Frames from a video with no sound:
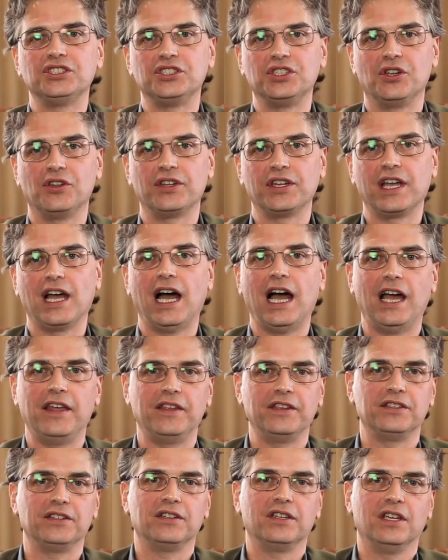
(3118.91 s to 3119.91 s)
The guy
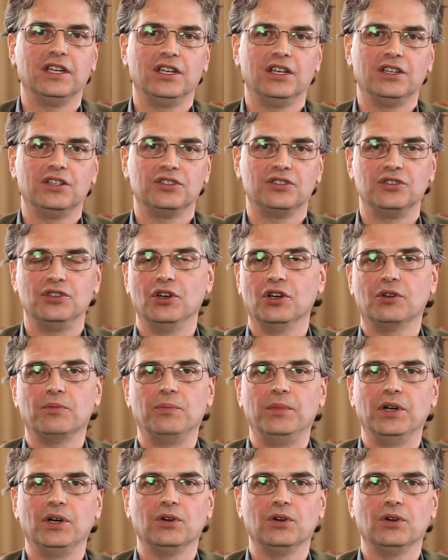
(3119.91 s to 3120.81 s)
that took